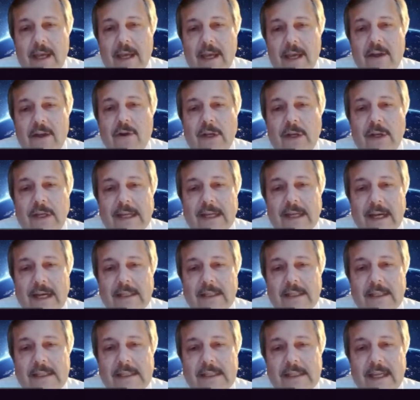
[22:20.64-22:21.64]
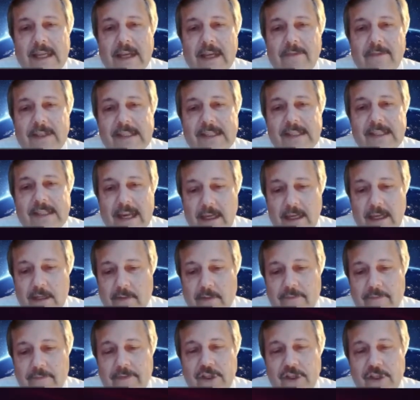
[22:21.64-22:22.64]
conductance here in the center
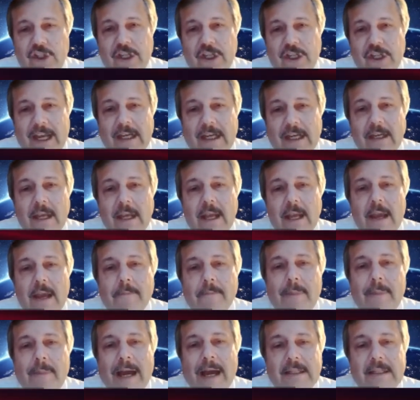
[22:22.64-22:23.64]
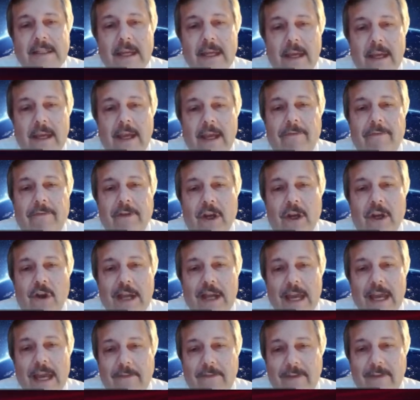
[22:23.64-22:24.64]
of the chain. But if you
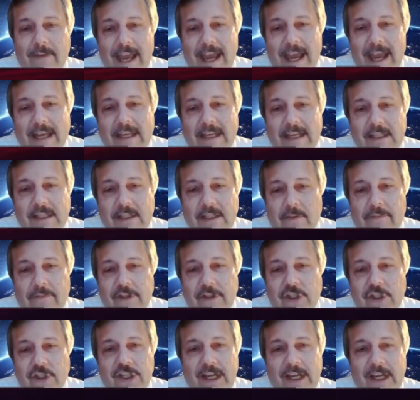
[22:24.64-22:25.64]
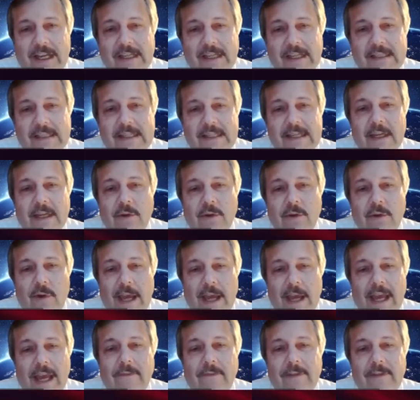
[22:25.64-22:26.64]
look at the ends of the chains here in
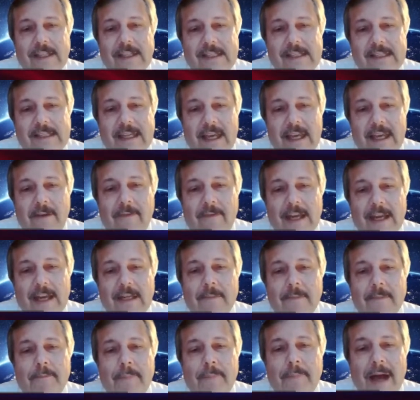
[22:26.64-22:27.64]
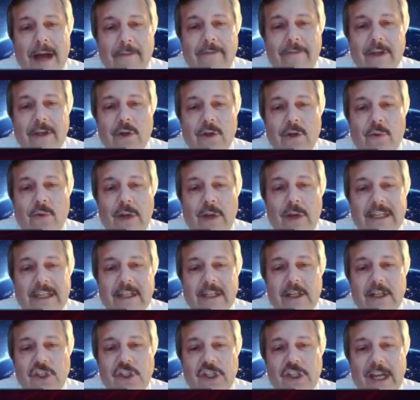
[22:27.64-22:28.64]
red, we see that above a
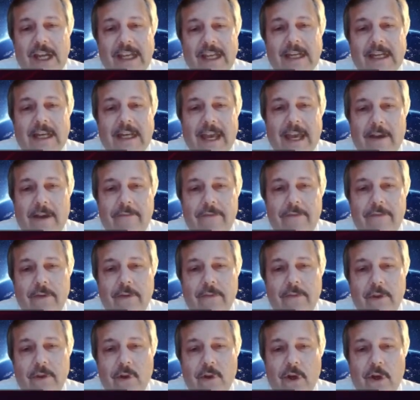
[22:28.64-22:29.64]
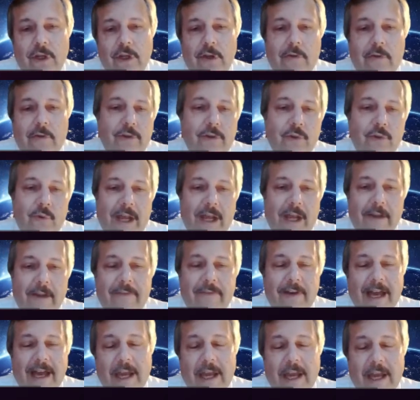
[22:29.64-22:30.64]
critical chain length on the order of 12
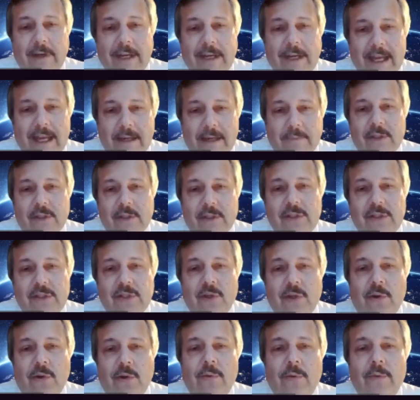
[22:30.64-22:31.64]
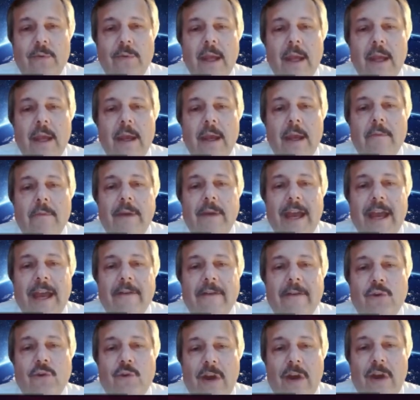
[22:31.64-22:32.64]
iron atoms or so, we have
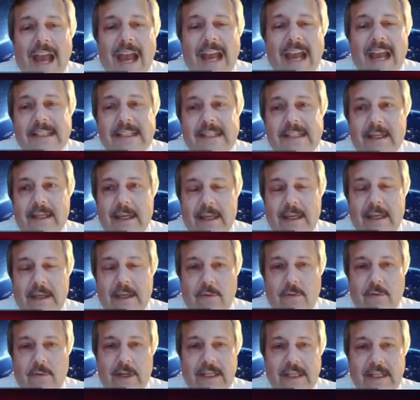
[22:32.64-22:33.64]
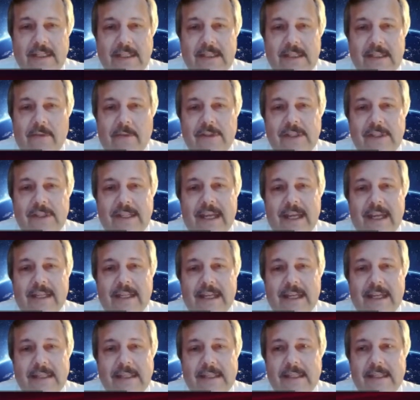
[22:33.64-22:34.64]
a drastic increase of state
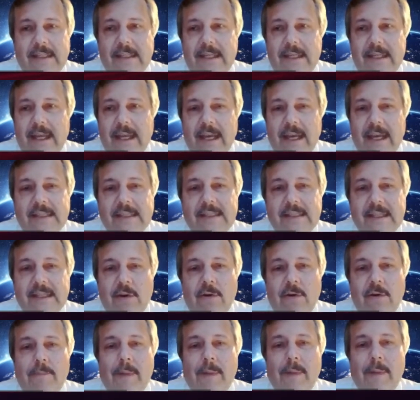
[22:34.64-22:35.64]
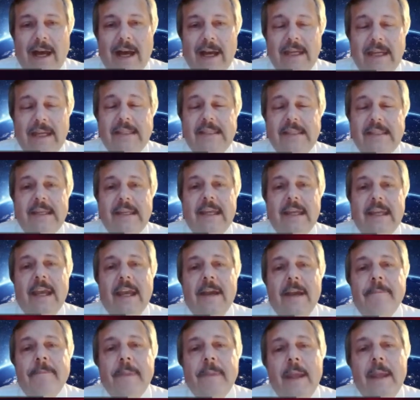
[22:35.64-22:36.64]
density at zero bias
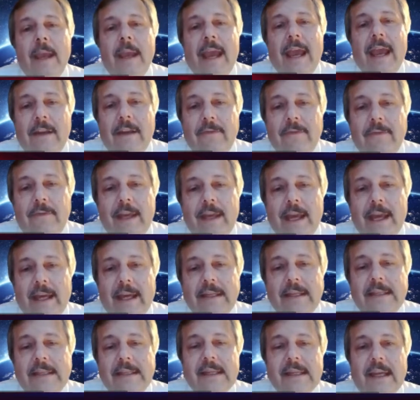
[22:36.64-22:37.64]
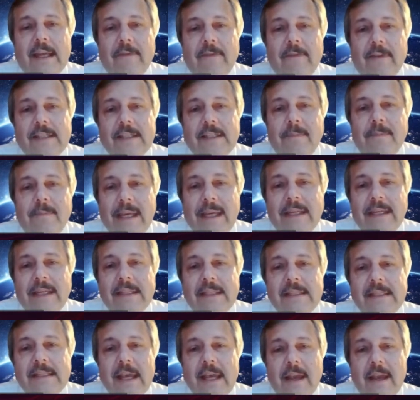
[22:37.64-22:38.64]
here at the ends. And this
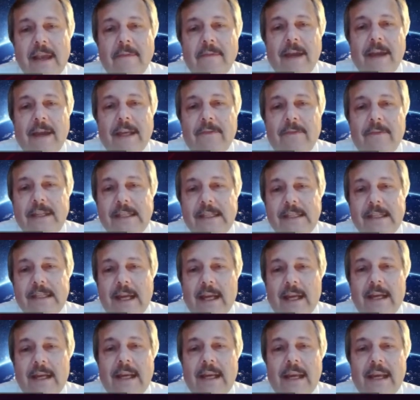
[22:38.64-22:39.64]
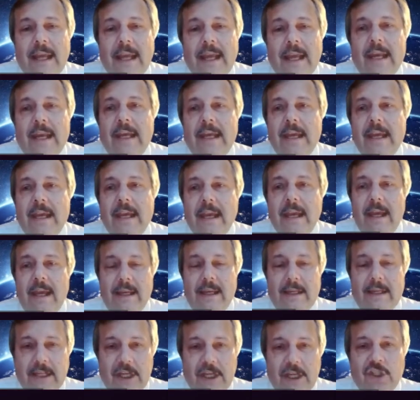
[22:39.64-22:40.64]
means that these are clearly
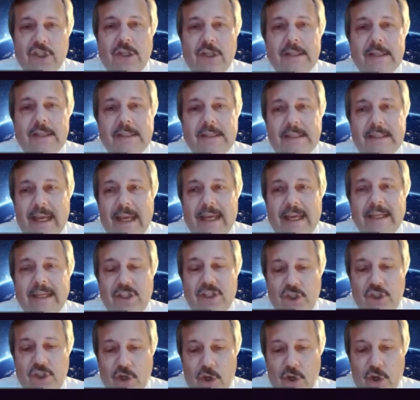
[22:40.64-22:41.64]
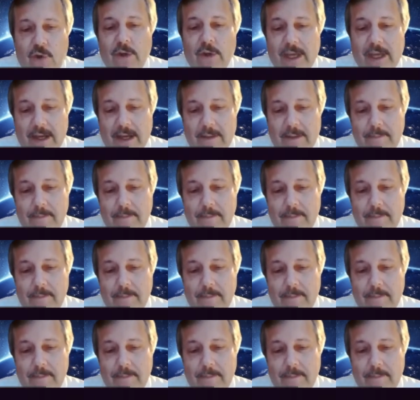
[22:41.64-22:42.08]
additional states showing up.